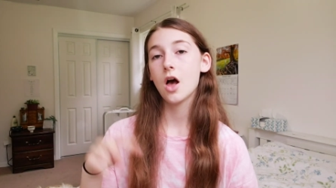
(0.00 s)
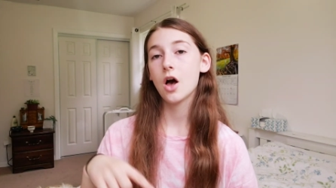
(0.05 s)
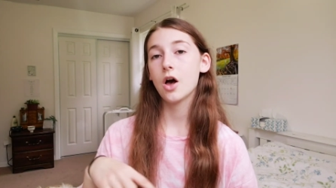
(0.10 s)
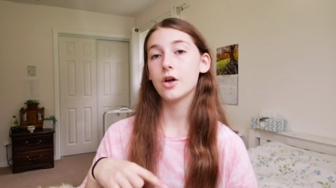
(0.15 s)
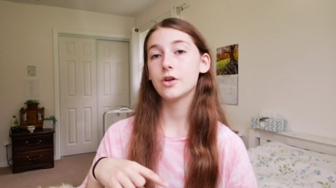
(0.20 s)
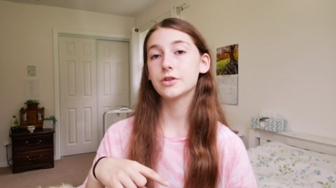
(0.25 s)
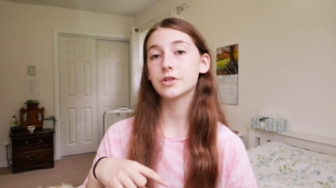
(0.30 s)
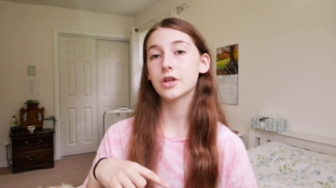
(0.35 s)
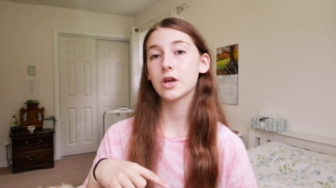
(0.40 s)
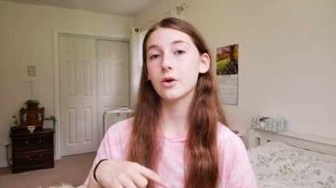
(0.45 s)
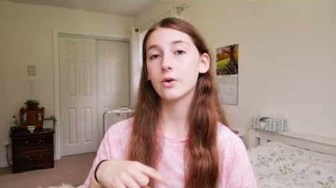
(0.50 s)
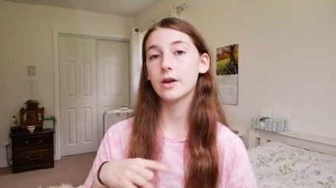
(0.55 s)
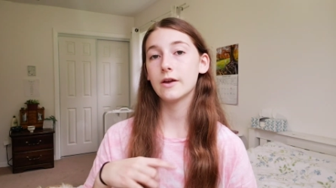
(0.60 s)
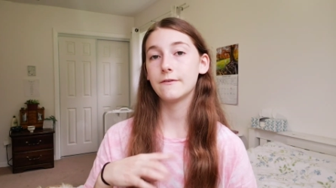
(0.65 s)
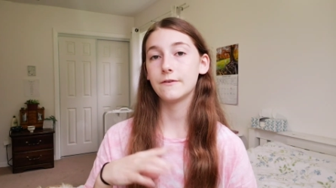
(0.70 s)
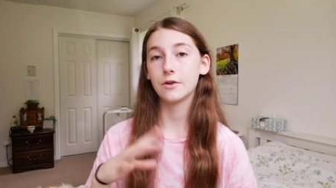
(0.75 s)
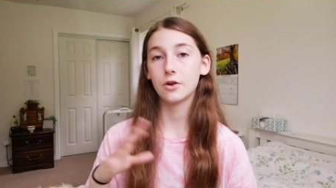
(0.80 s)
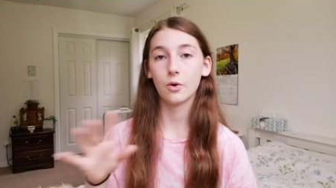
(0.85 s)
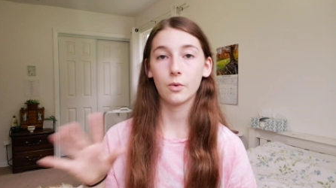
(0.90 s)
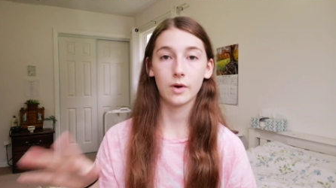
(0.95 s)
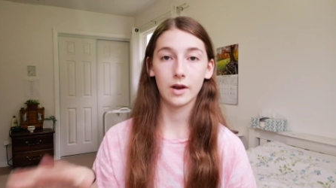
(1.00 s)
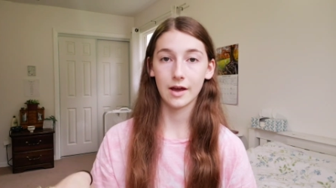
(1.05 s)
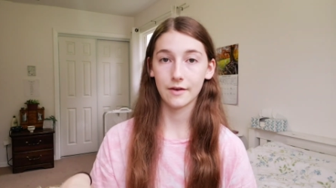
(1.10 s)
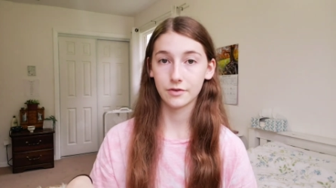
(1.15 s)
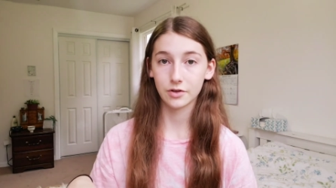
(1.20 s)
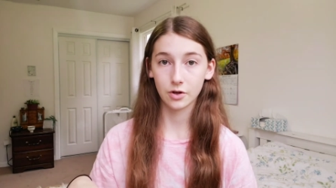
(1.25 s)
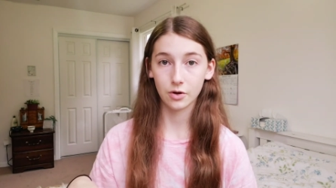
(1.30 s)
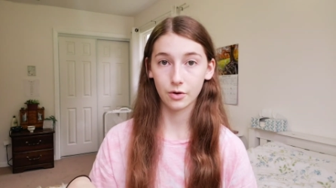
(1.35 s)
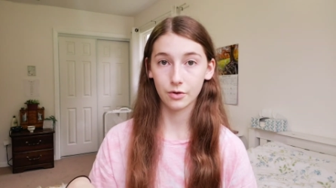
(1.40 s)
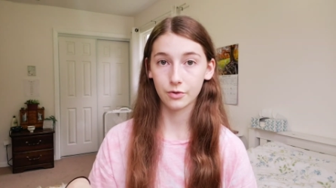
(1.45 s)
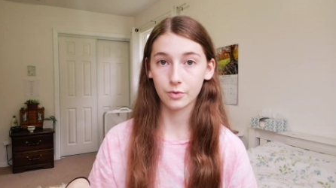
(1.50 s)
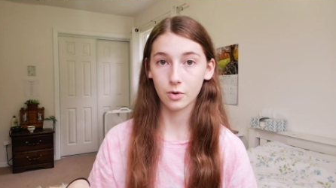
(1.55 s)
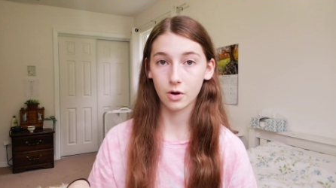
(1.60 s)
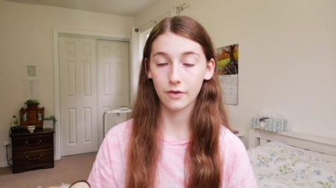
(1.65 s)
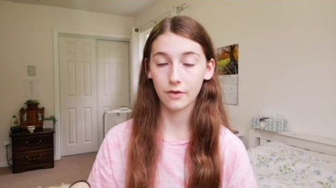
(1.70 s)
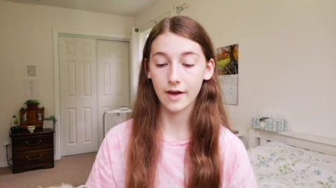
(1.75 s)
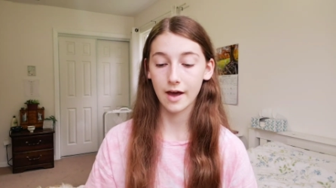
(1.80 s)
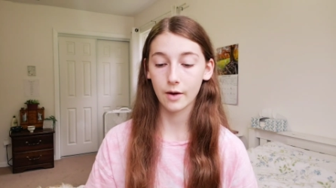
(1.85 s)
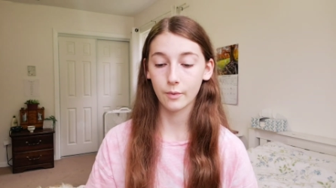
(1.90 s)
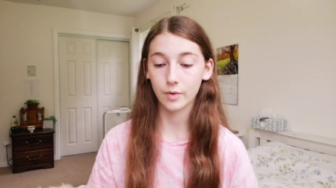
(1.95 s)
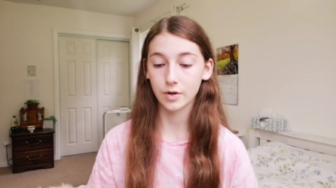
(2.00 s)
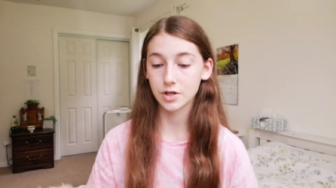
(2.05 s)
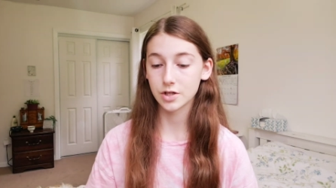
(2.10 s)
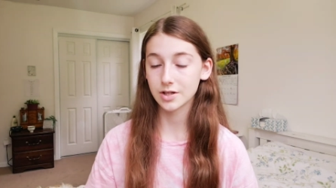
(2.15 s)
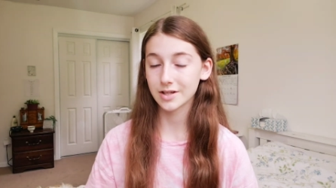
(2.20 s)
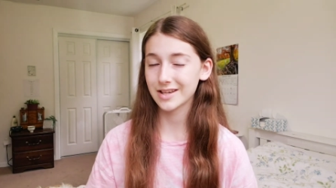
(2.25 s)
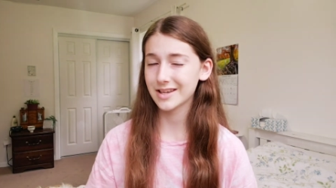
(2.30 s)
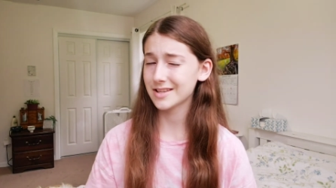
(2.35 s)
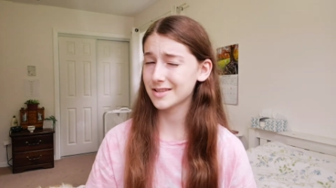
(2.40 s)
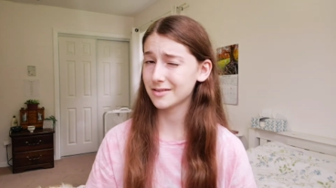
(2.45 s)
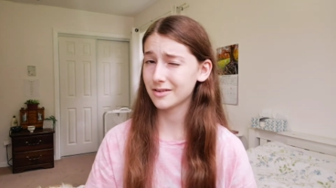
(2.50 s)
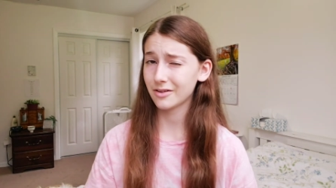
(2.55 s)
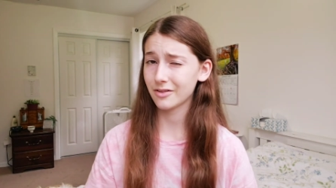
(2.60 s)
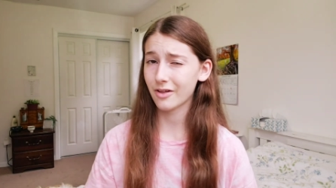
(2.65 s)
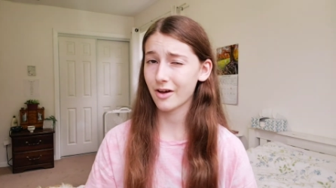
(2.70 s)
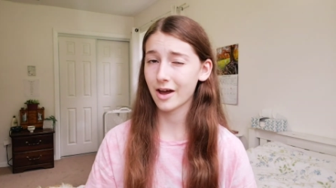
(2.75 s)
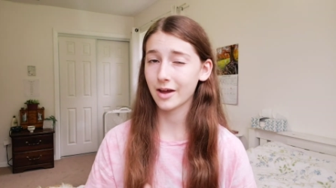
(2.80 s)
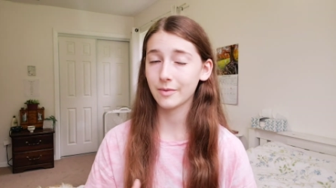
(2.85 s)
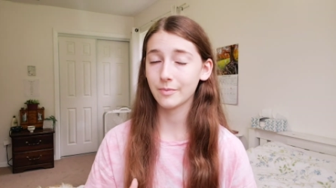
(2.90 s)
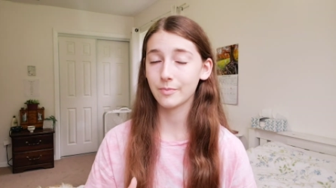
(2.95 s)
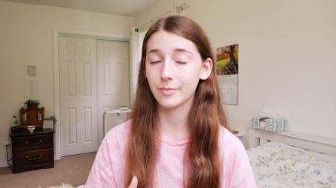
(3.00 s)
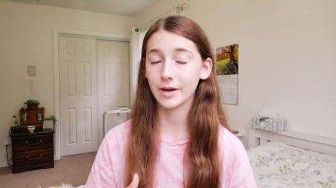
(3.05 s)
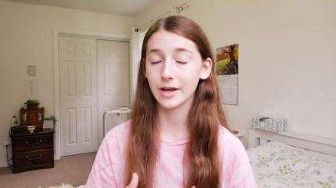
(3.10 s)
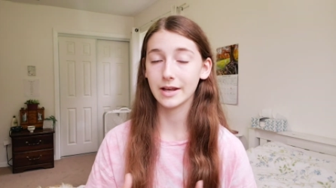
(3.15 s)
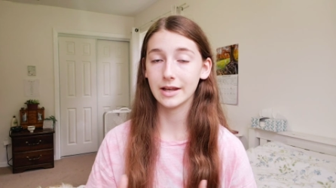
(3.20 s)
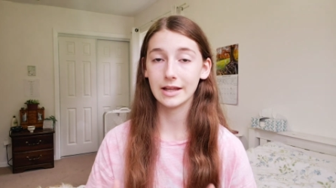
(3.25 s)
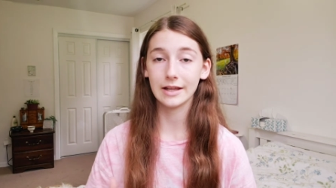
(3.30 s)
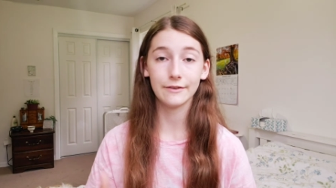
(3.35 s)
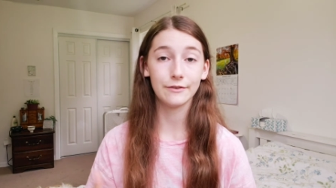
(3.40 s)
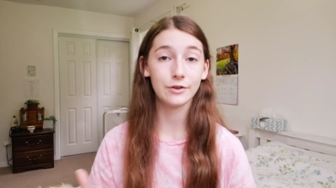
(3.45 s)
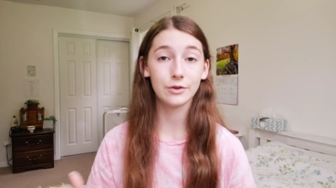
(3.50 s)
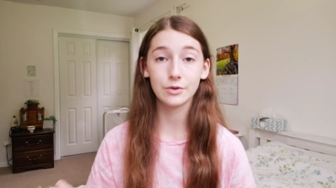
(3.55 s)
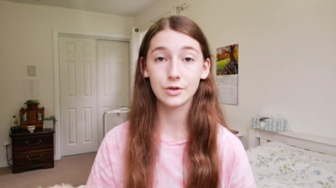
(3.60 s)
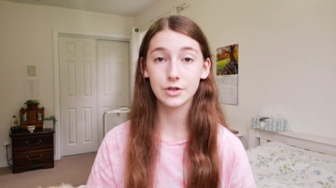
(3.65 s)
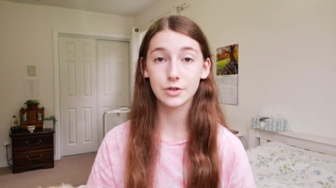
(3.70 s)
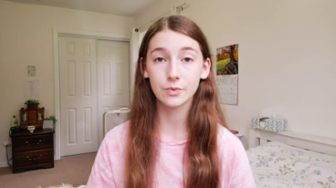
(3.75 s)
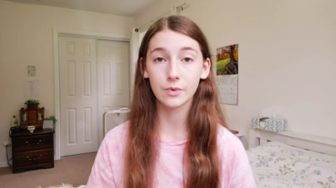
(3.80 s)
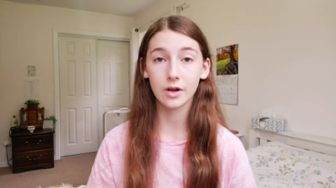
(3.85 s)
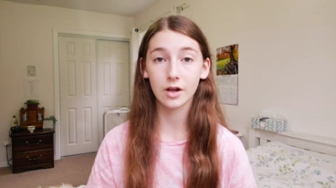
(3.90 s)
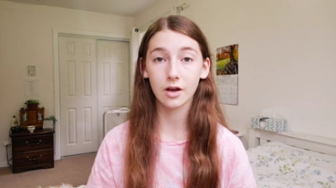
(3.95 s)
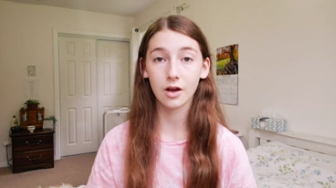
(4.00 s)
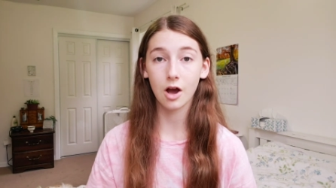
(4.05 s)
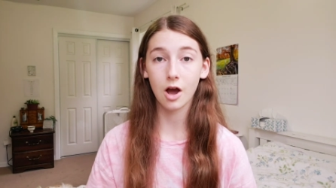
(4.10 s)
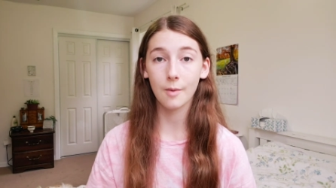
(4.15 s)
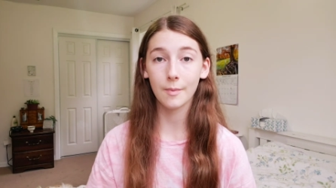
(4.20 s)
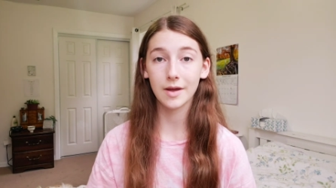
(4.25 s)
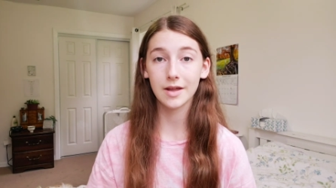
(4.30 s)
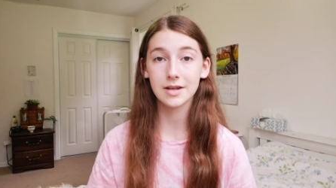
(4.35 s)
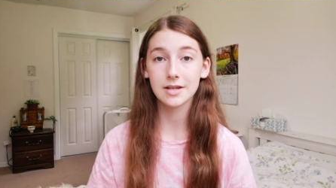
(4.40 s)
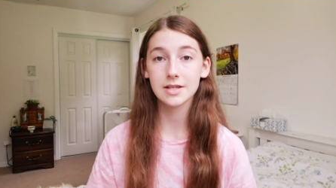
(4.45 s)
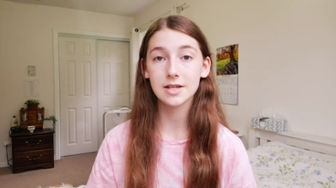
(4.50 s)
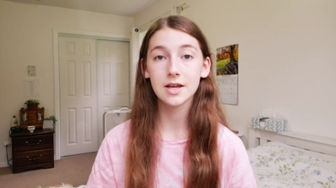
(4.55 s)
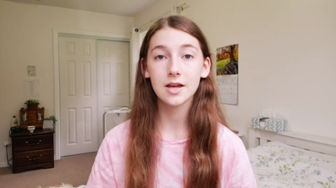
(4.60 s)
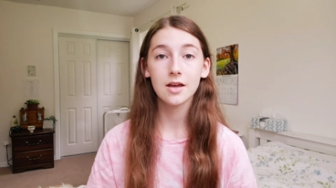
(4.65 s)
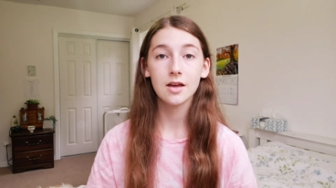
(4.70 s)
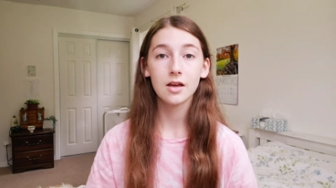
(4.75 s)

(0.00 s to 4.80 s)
Also, if you don't want to have to go through all that, which isn't a lot, but if you just want to comment